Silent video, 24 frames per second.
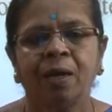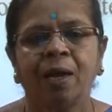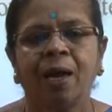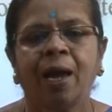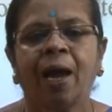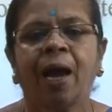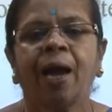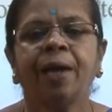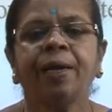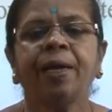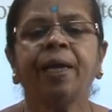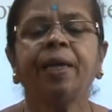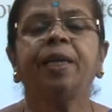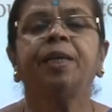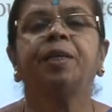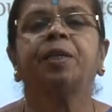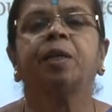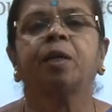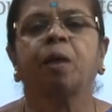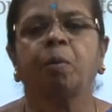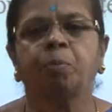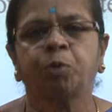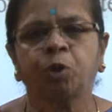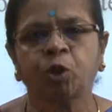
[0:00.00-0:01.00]
had an
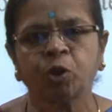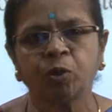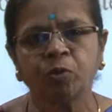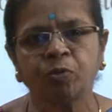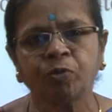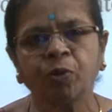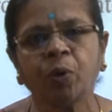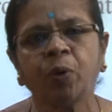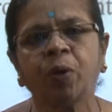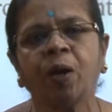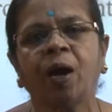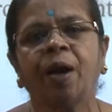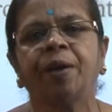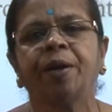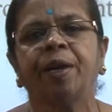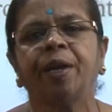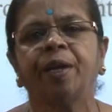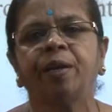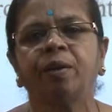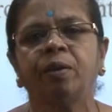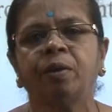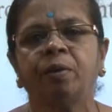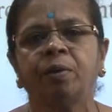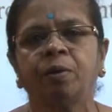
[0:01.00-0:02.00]
interruption for 100
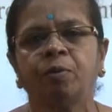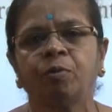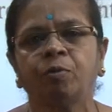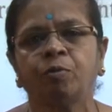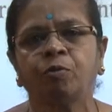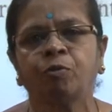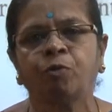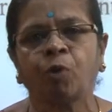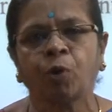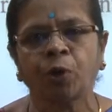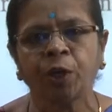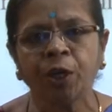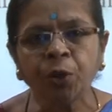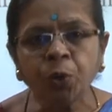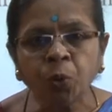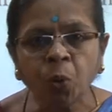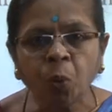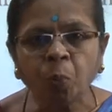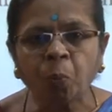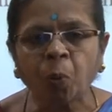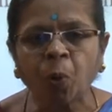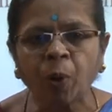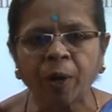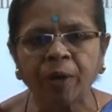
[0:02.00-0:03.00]
and
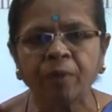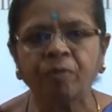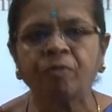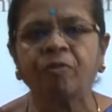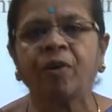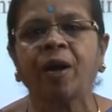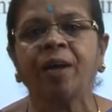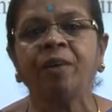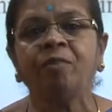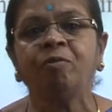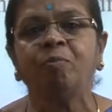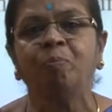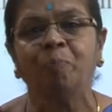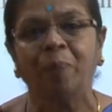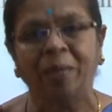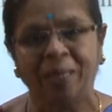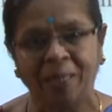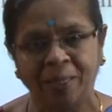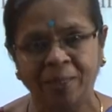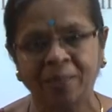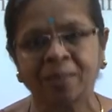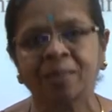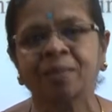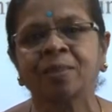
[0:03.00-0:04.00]
42.5
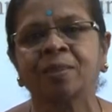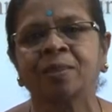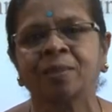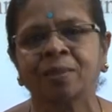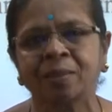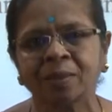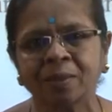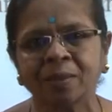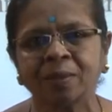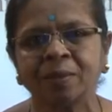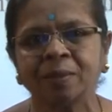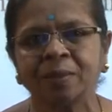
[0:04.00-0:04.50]
minutes.